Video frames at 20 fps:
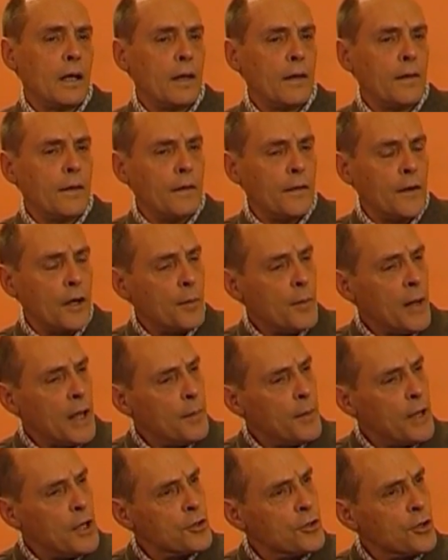There may
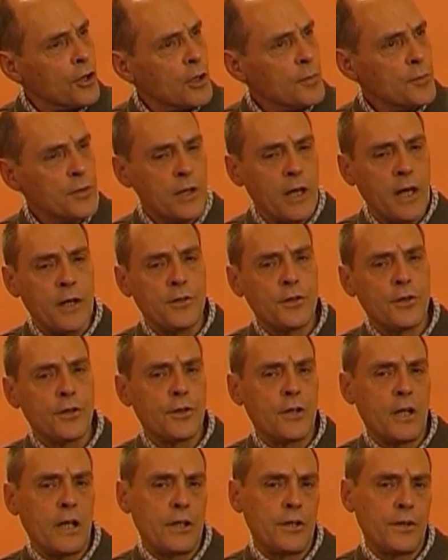be circumstances
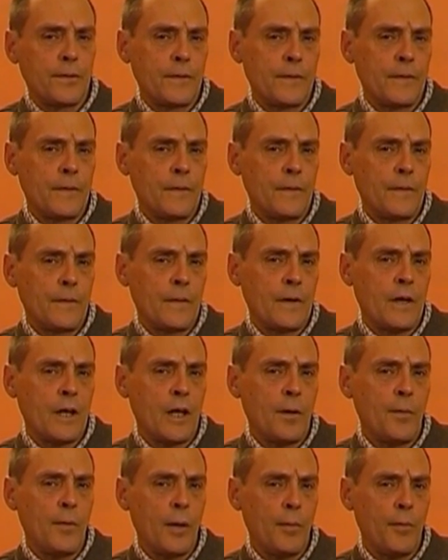that
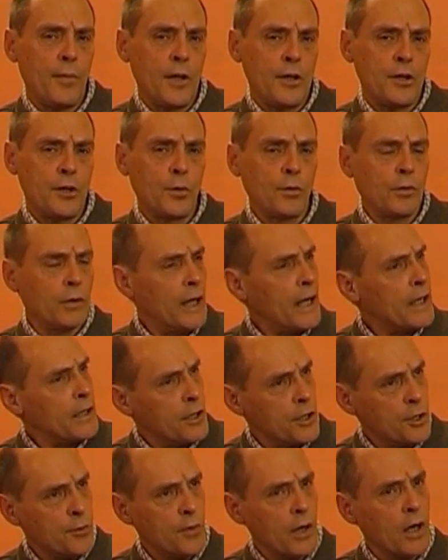come up that don't let
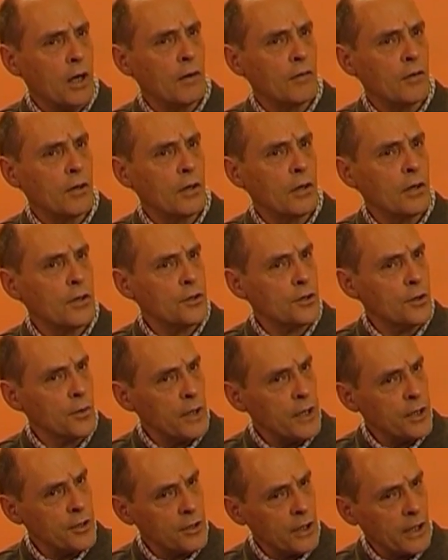us recover so
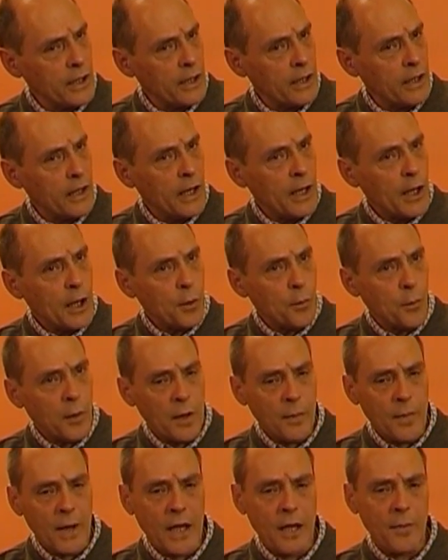easily. We
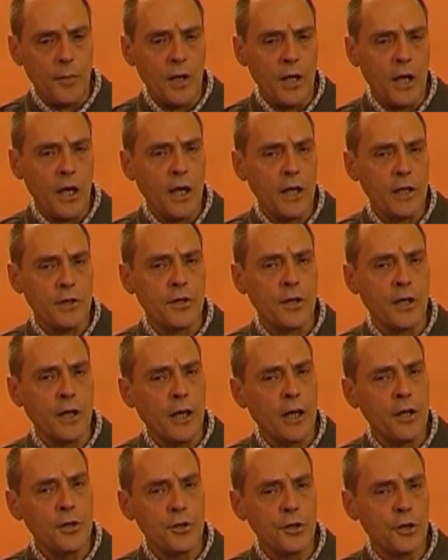may be hit and
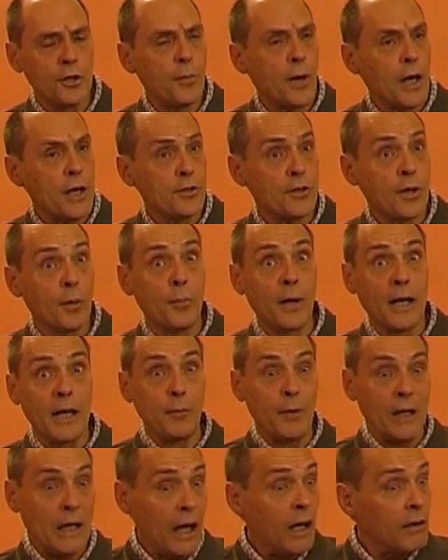injured by somebody we
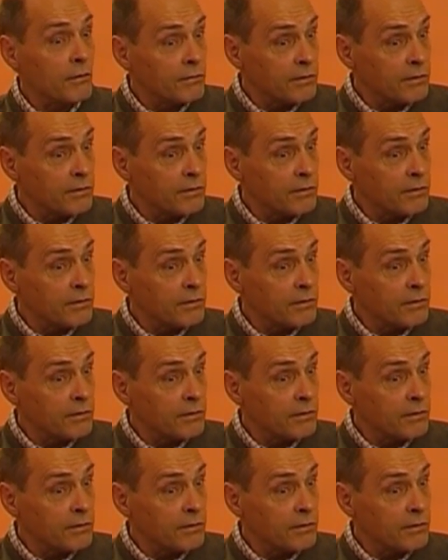love,